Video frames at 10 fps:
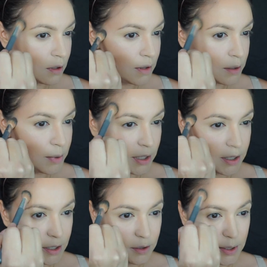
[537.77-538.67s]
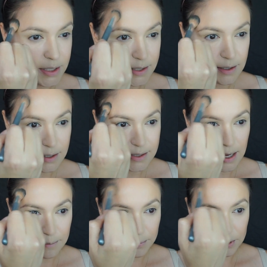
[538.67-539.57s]
Then we're gonna go into the
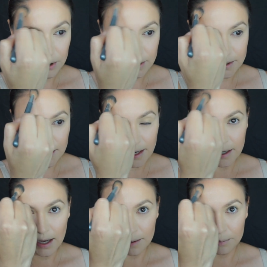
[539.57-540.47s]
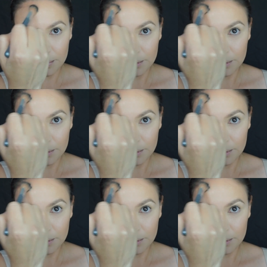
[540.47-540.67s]
temples and up